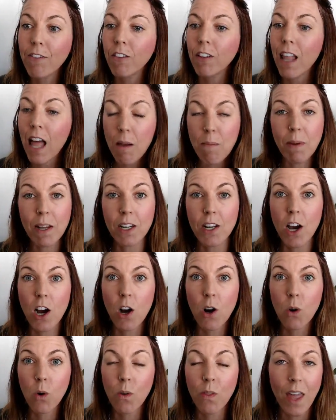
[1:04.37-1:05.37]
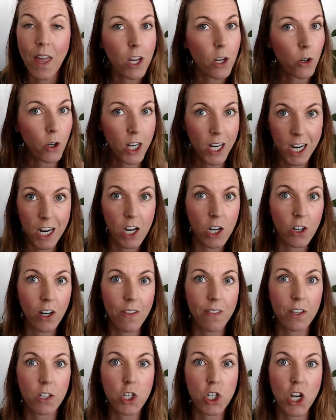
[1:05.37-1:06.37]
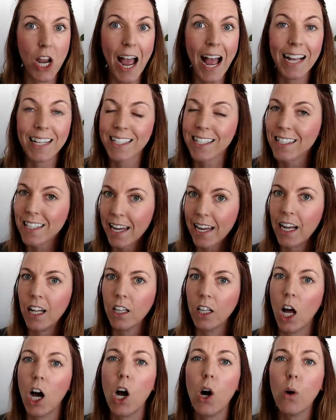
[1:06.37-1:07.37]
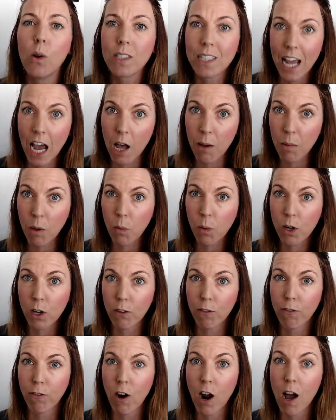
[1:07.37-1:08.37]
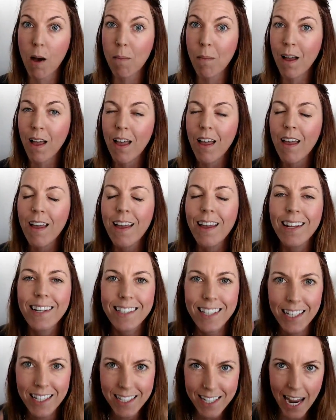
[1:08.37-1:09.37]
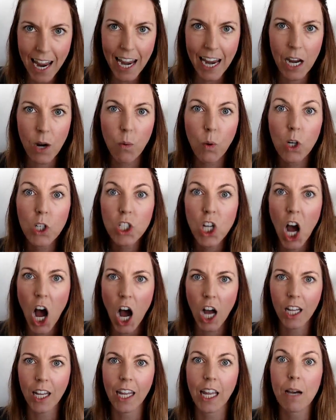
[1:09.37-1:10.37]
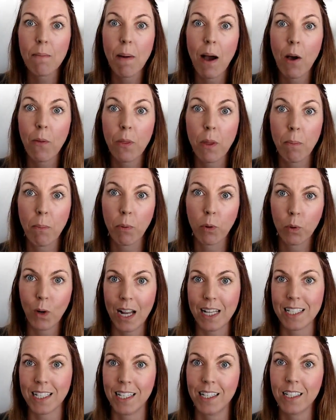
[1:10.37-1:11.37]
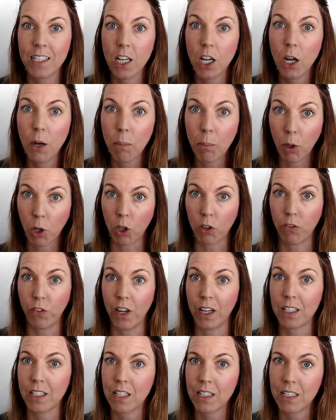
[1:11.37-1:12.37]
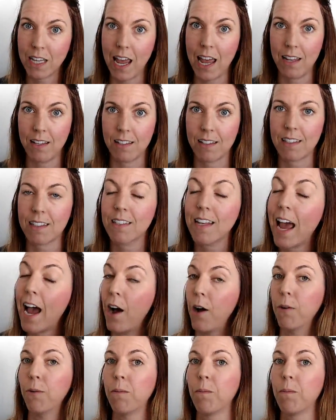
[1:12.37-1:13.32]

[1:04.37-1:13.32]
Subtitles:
let me know that you're here in the chat. Say hello. Tell me where you're from. Today, we're talking about the present perfect tense. Now,